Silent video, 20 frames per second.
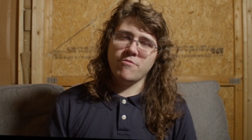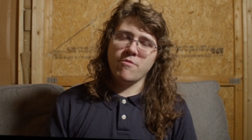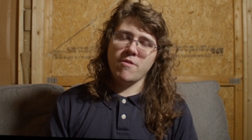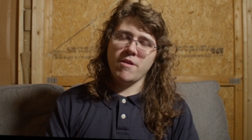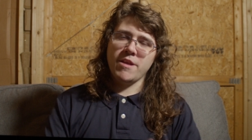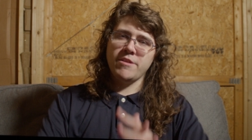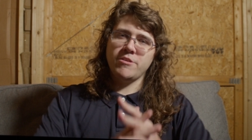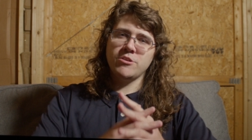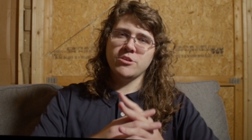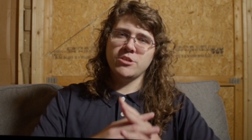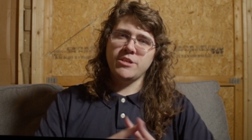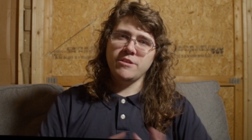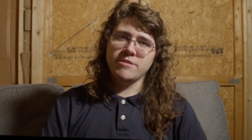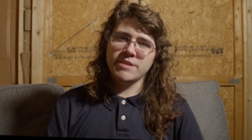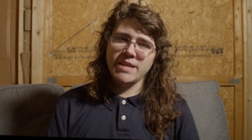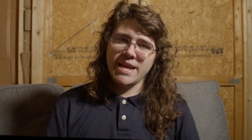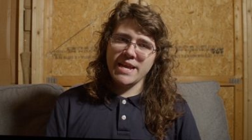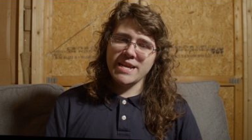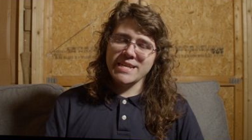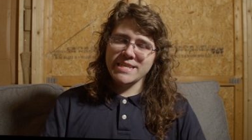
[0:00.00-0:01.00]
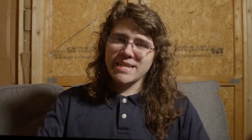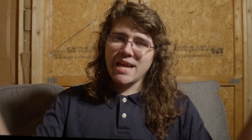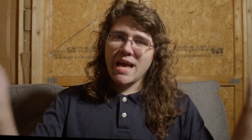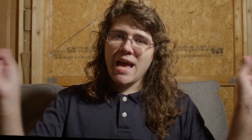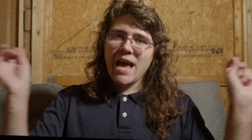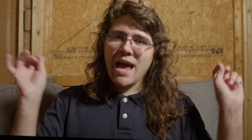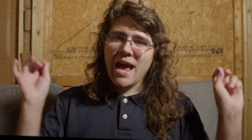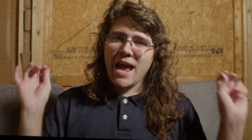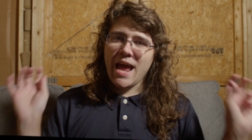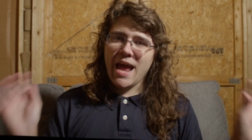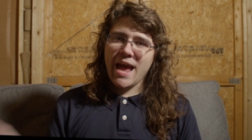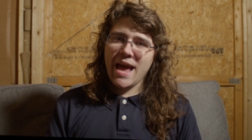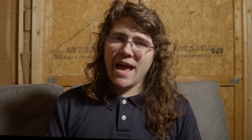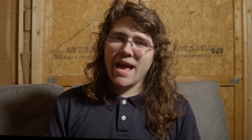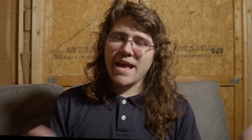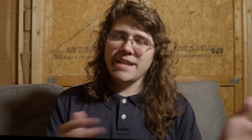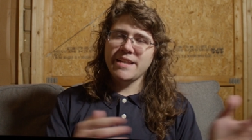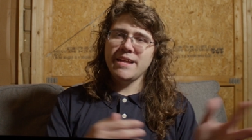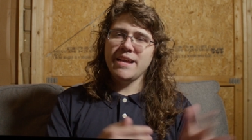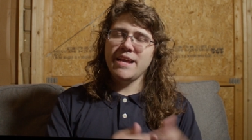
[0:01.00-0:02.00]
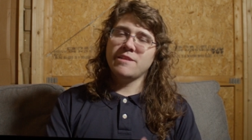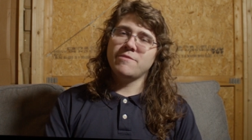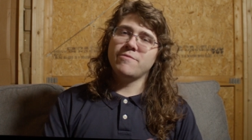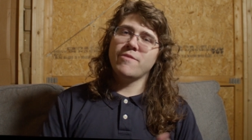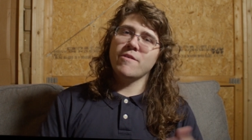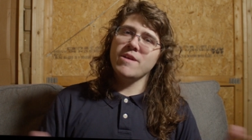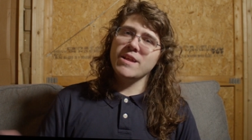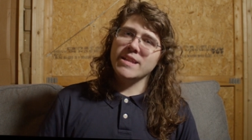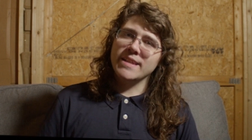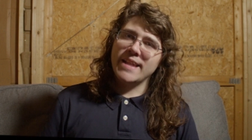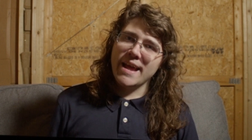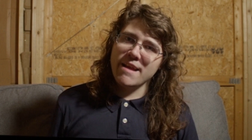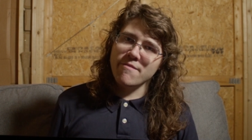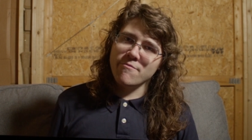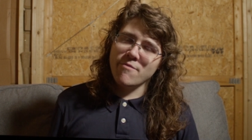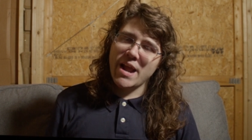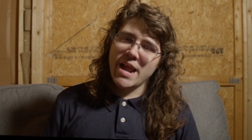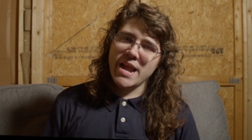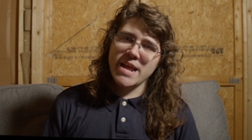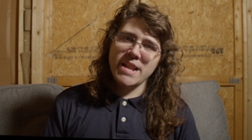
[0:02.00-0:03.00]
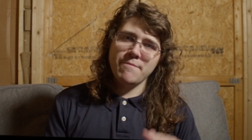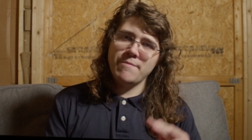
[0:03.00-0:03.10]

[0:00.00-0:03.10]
where you just use it, and it's very lightweight.